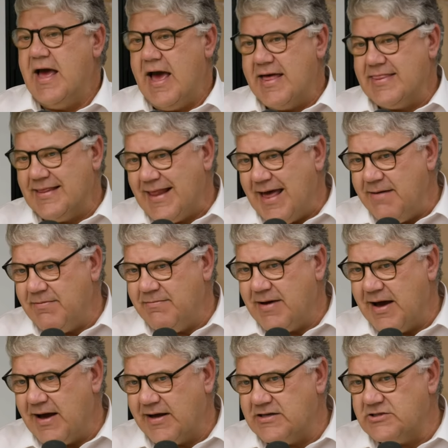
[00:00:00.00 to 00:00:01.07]
And labour
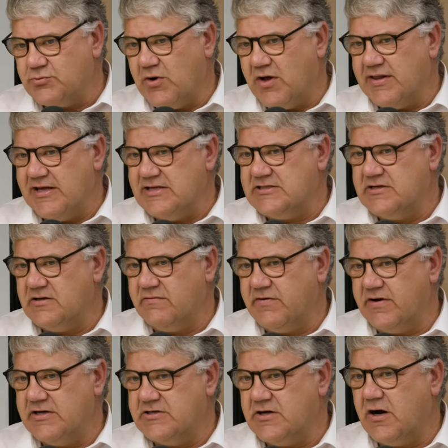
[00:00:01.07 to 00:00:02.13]
markets, while they're still
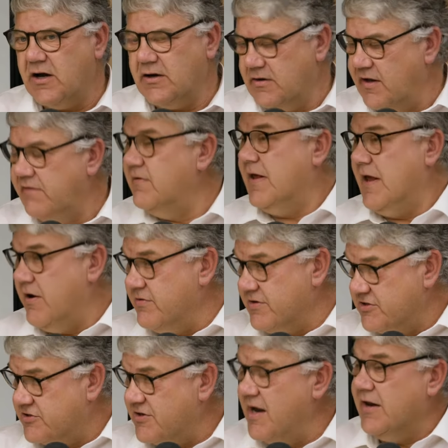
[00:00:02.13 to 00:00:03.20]
very tight, and even here in
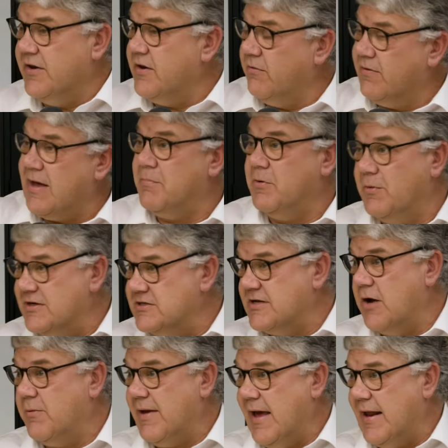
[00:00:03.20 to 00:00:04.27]
Australia, you know, a couple of weeks
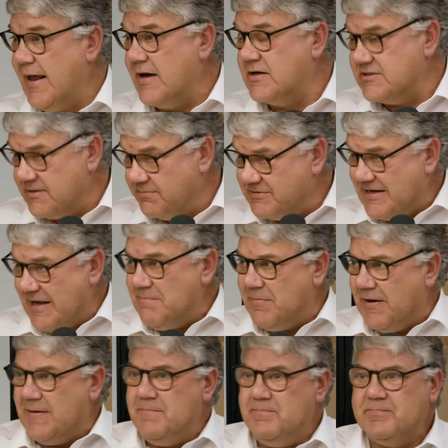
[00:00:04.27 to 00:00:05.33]
ago we had our
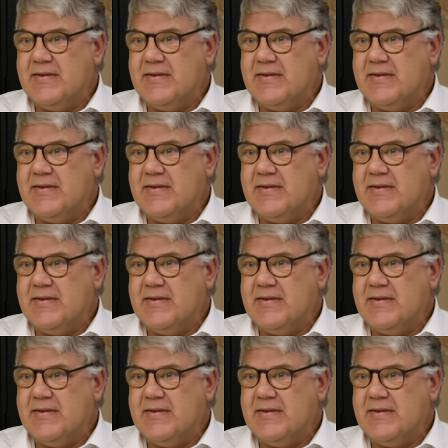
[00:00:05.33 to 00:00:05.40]
September